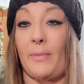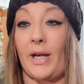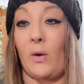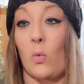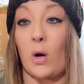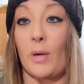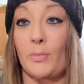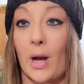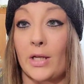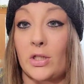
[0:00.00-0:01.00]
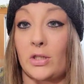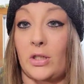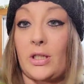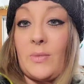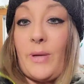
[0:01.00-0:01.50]
I'm getting warm. I probably should have
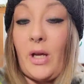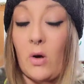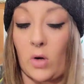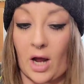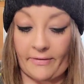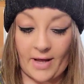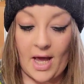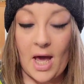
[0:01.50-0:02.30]
took this big coat off.